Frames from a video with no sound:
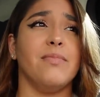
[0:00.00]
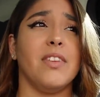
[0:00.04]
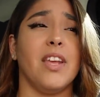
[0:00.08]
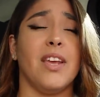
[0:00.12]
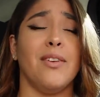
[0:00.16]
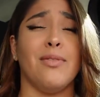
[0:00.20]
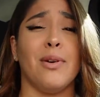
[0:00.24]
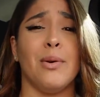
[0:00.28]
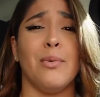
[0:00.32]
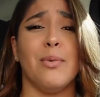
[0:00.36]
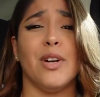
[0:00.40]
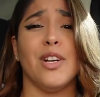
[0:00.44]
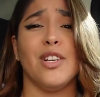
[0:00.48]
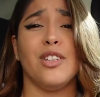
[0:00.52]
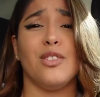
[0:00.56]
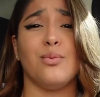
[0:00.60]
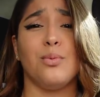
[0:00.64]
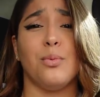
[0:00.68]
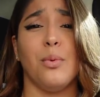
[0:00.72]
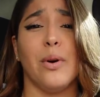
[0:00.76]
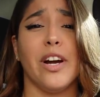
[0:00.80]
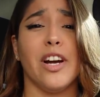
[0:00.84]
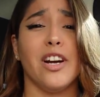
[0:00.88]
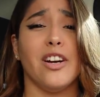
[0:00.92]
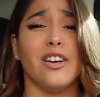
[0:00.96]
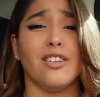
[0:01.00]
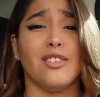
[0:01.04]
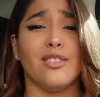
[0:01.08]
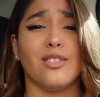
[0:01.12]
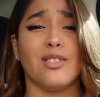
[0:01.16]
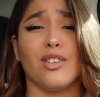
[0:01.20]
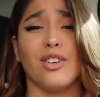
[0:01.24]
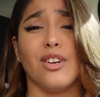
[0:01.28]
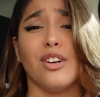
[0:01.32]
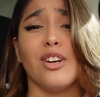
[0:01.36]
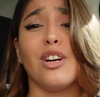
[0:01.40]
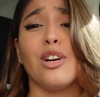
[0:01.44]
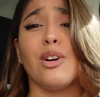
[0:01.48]
If I want to wear a
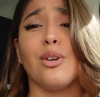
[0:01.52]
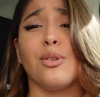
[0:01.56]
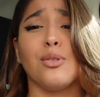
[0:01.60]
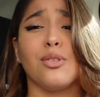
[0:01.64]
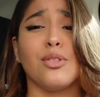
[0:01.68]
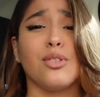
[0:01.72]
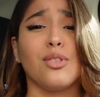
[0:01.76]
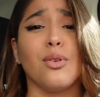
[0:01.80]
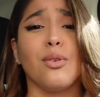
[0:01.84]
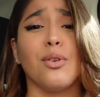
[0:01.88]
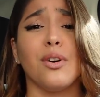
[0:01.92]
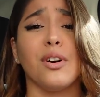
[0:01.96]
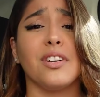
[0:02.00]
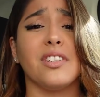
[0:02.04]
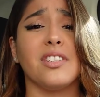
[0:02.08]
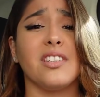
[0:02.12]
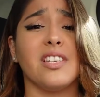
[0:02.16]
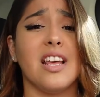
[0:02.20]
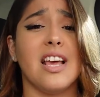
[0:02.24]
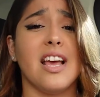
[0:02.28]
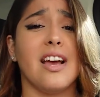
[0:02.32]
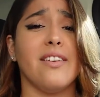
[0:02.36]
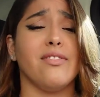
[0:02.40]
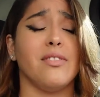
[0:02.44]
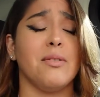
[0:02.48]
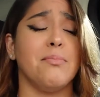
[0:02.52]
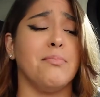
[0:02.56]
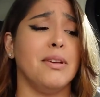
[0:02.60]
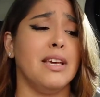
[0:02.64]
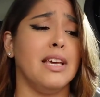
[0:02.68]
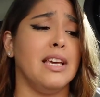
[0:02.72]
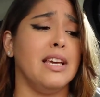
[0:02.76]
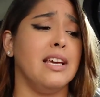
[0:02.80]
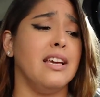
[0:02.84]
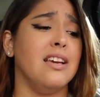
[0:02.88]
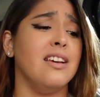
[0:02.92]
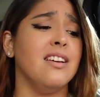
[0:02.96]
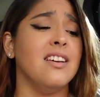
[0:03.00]
skirt or shorts, they have to
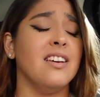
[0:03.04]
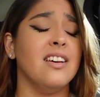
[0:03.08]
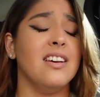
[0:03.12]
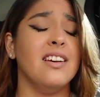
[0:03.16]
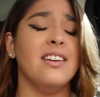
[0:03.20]
be